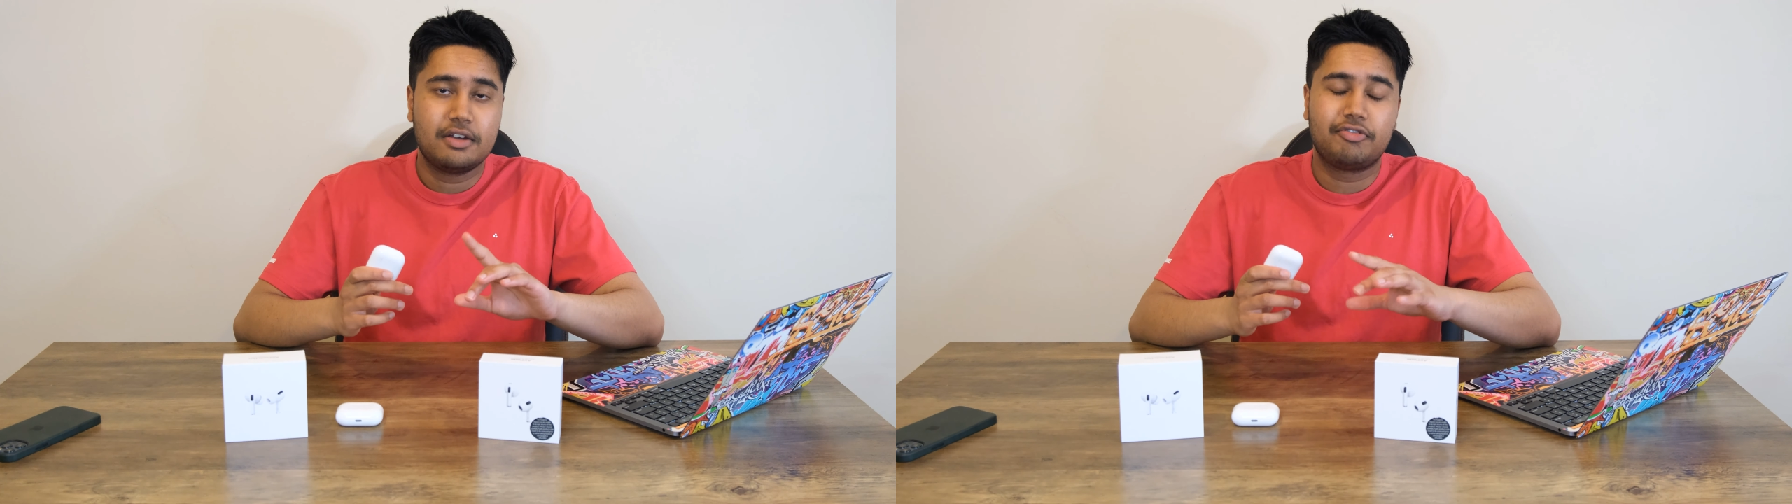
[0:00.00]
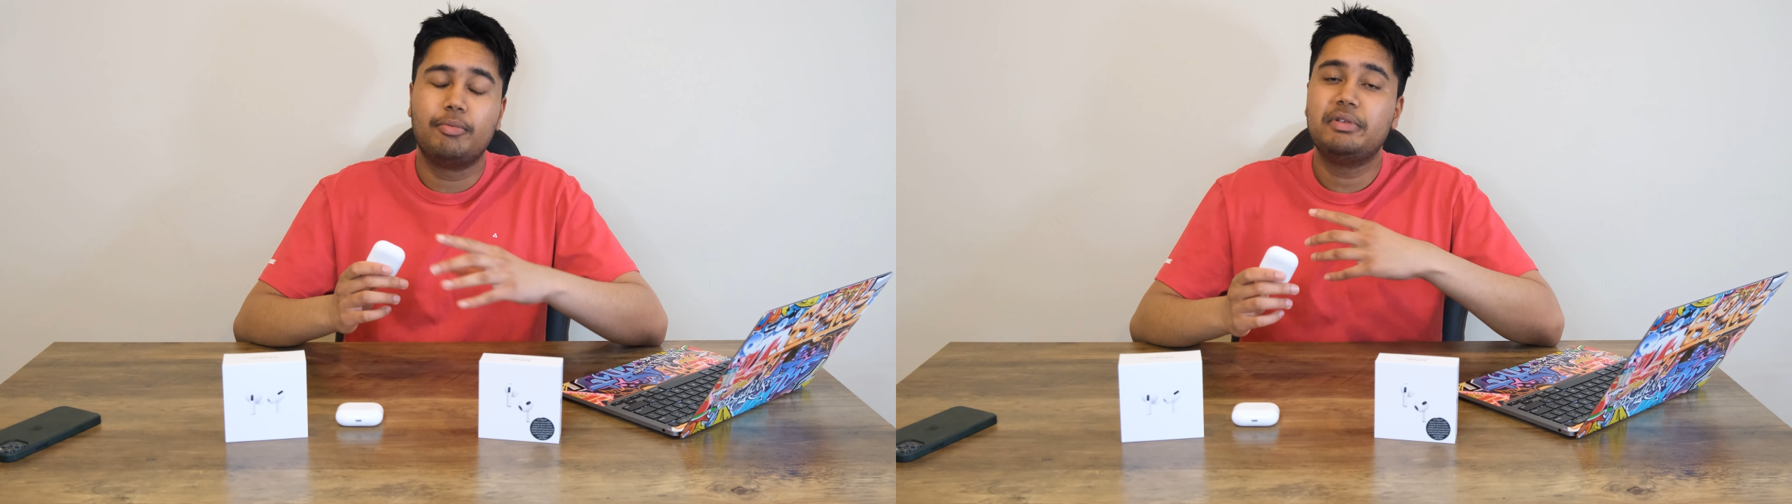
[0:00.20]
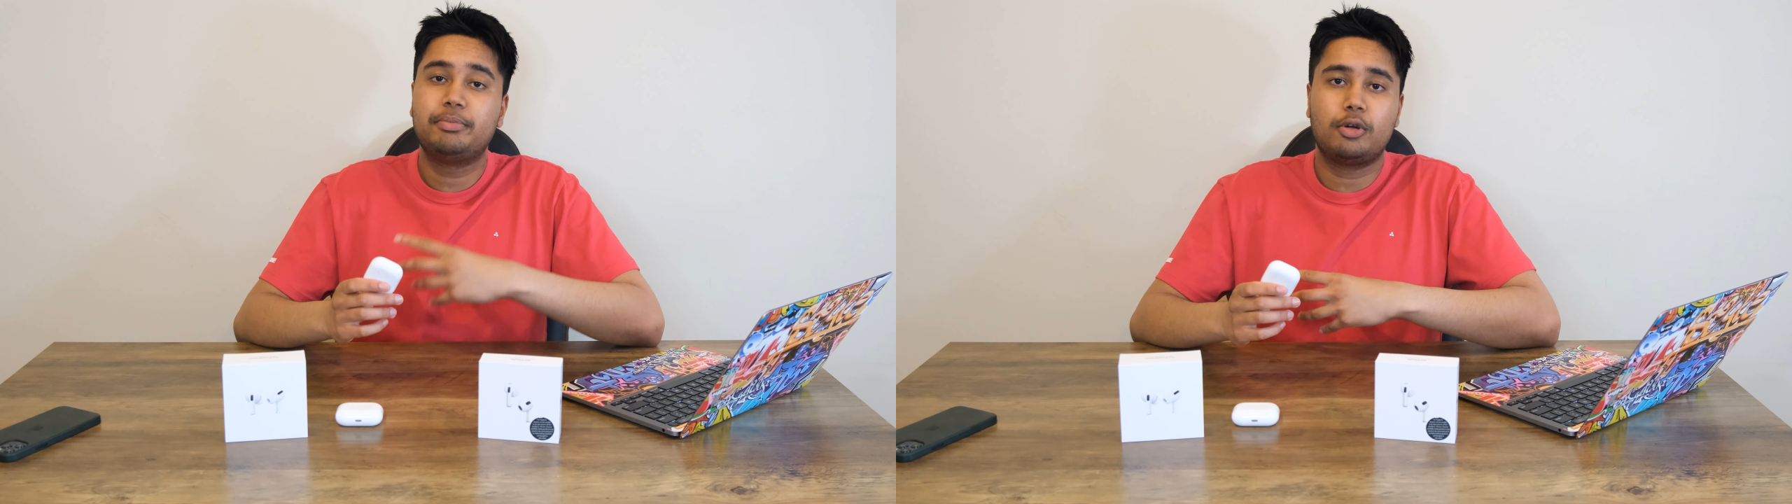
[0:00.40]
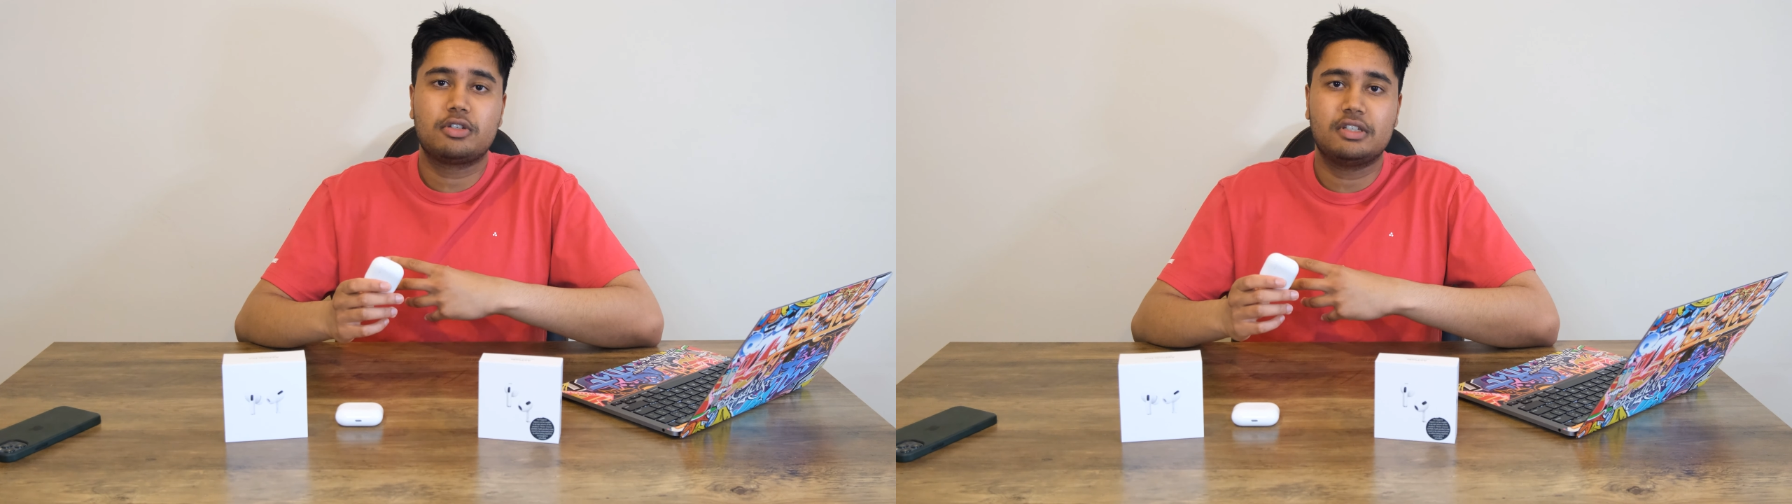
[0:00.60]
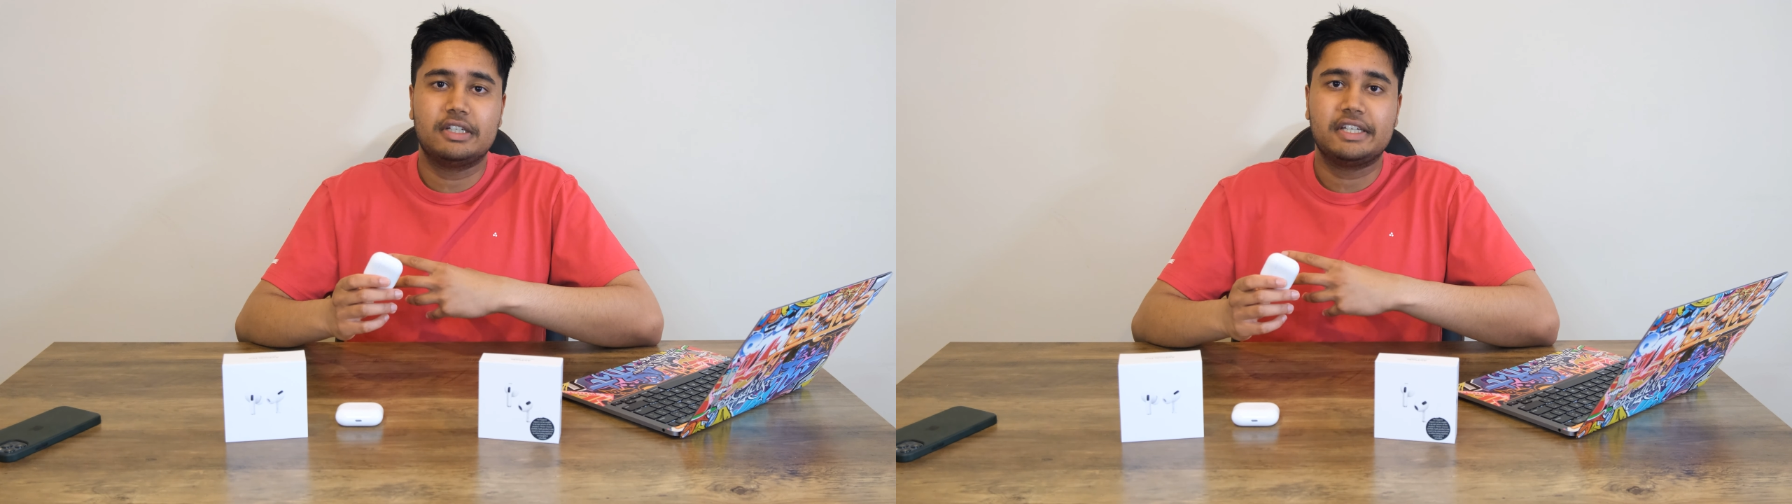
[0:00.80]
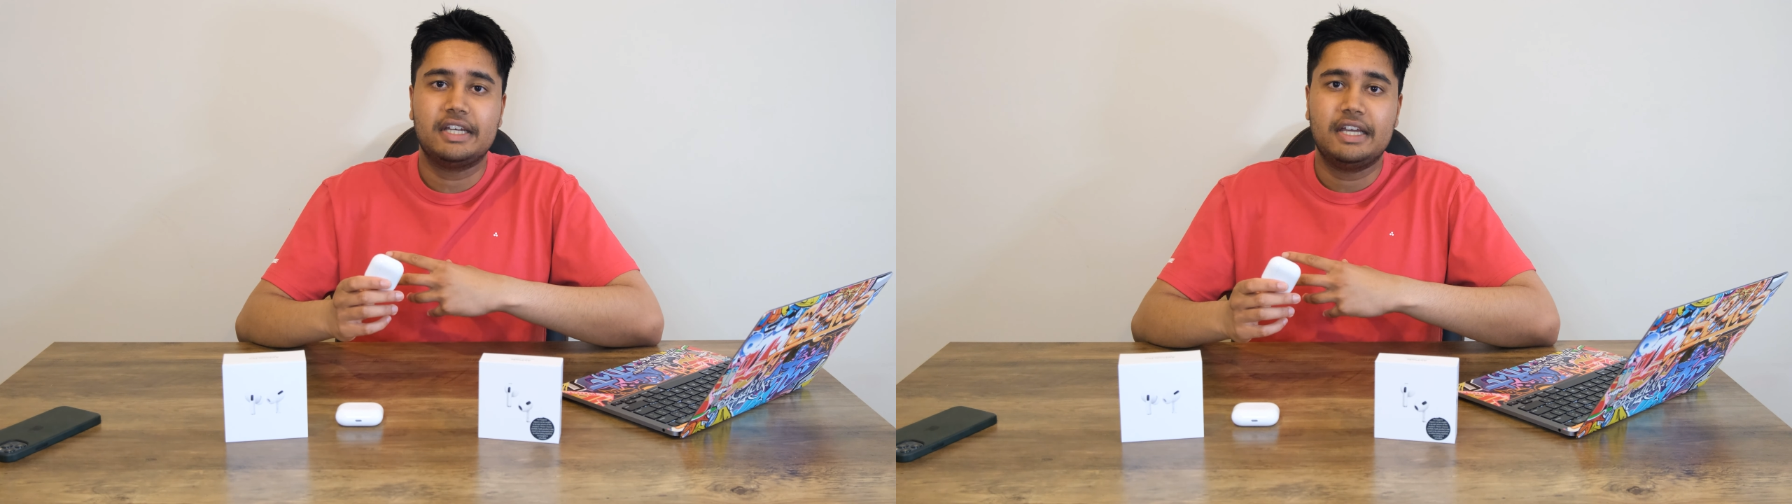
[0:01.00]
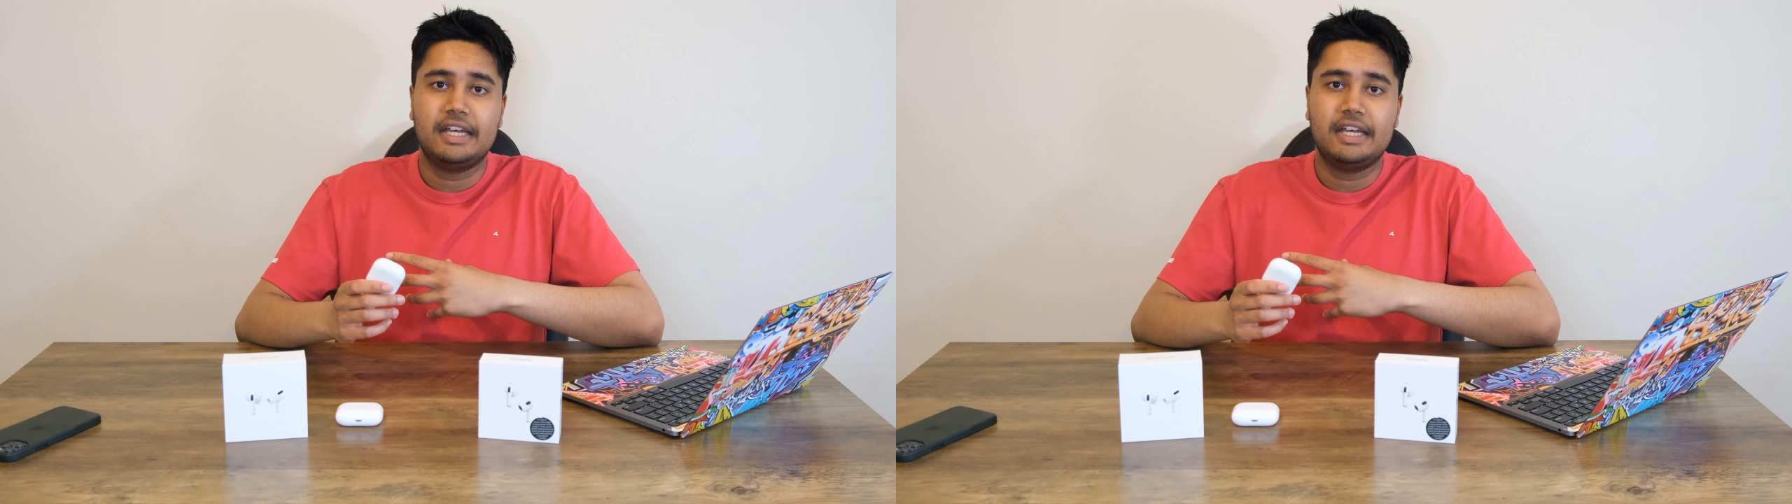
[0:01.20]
for me personally,